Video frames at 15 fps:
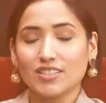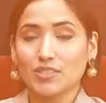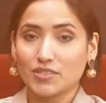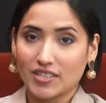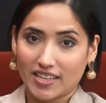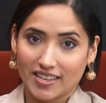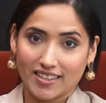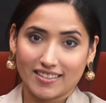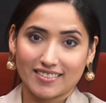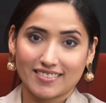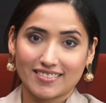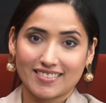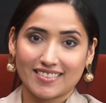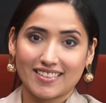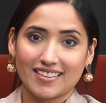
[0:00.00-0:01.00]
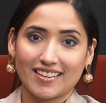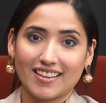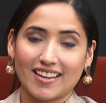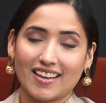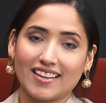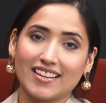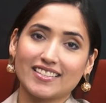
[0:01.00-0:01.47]
Today,
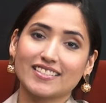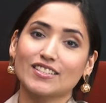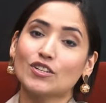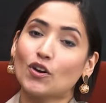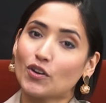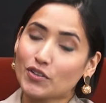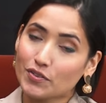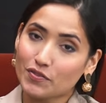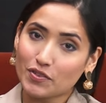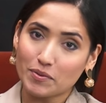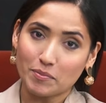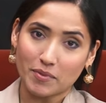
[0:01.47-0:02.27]
it's an honor for